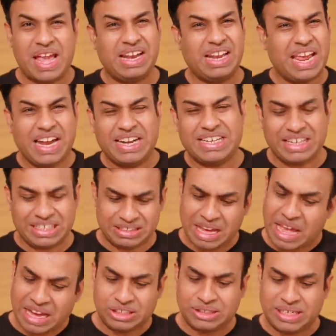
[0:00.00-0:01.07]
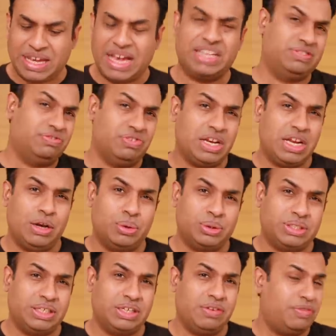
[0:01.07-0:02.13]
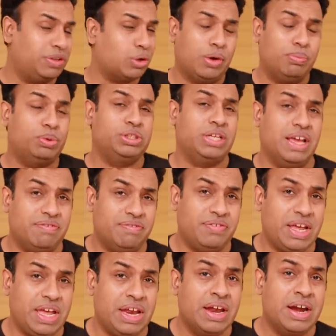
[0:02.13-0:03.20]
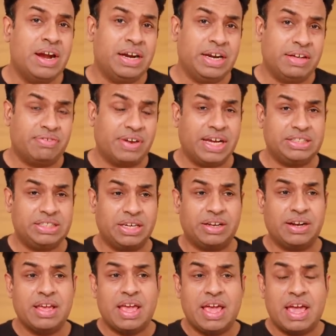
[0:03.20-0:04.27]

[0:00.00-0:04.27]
and Airtel actually has very low signal with almost every device here.